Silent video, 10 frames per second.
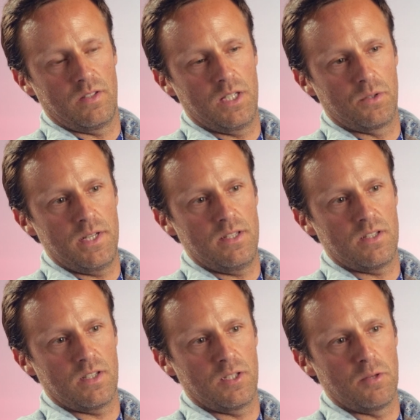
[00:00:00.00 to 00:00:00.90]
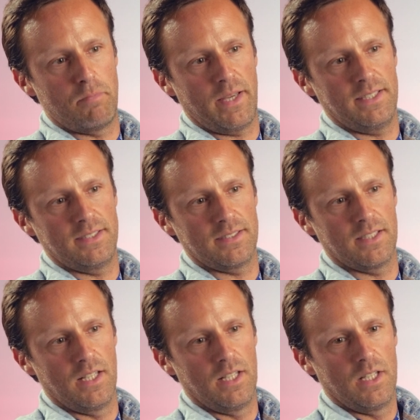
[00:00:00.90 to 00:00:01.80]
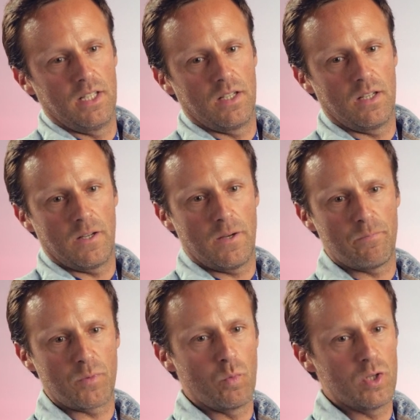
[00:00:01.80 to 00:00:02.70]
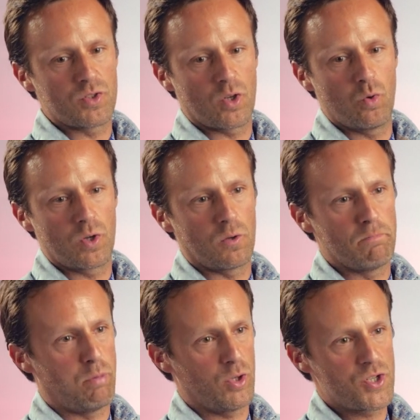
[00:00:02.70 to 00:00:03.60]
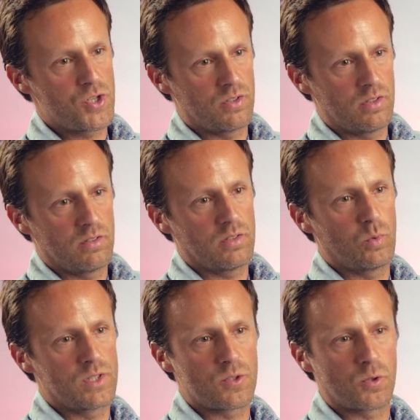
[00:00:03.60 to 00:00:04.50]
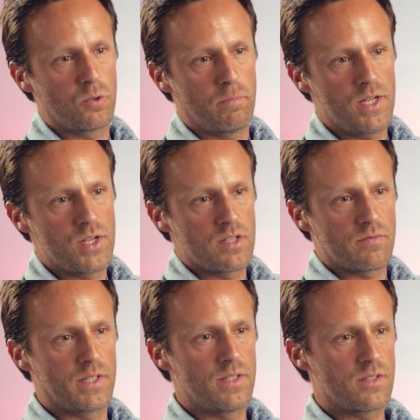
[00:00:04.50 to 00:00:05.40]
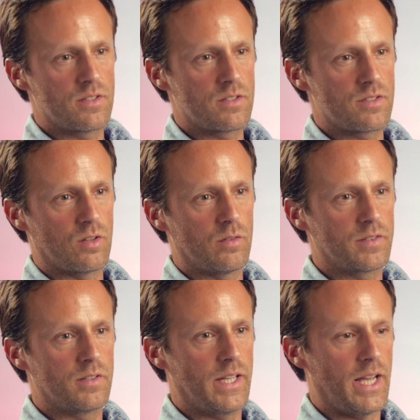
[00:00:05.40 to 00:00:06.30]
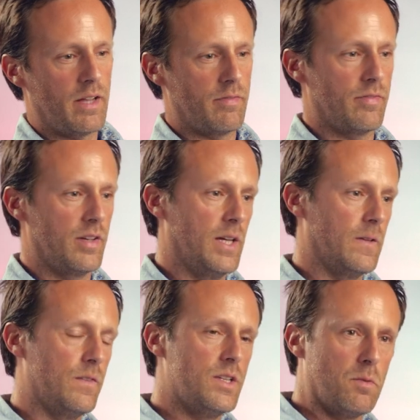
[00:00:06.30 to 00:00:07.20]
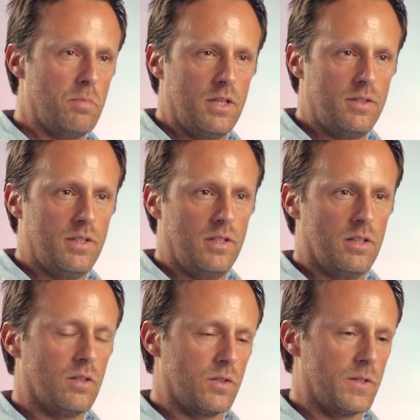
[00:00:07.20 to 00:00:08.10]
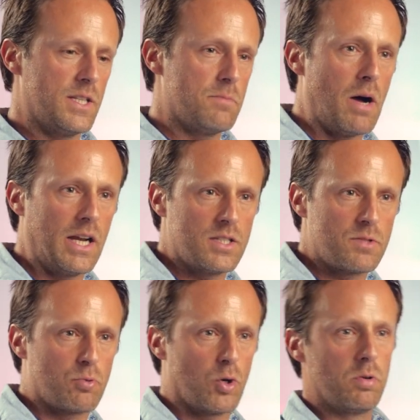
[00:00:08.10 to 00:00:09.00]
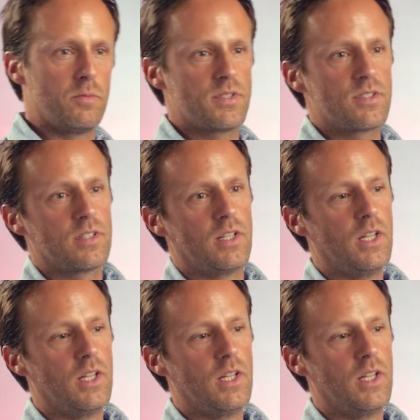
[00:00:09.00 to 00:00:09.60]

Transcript: decrease the pace. We also work on posture with stroke patients, for instance. Often they have disability or disbalance problems.